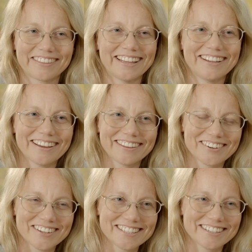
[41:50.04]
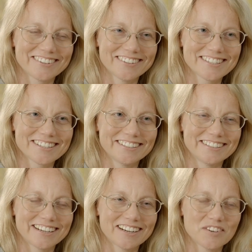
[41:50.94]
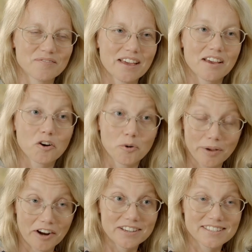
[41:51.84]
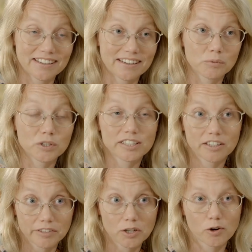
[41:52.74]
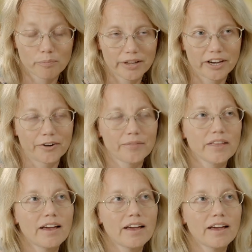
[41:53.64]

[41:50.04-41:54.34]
Then the other question concerned um, comparison and what can we compare.